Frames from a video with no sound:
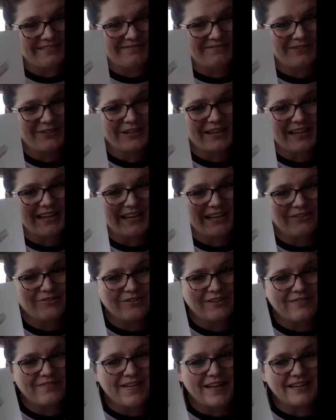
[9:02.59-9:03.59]
Look at
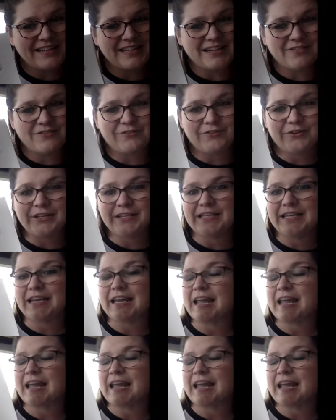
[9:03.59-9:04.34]
Henry finding a friend in